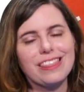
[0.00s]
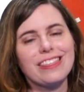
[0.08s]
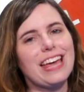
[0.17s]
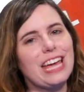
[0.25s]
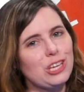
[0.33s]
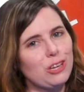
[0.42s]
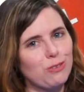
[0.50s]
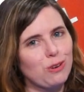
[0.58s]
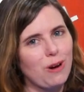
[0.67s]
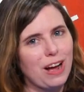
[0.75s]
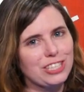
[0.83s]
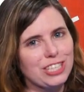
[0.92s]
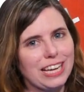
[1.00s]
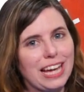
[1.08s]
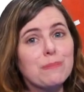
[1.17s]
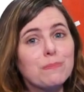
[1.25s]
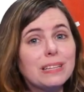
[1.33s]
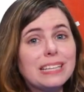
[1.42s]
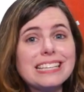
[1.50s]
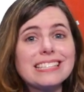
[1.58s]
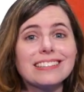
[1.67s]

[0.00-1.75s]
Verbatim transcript: Thank you for watching and please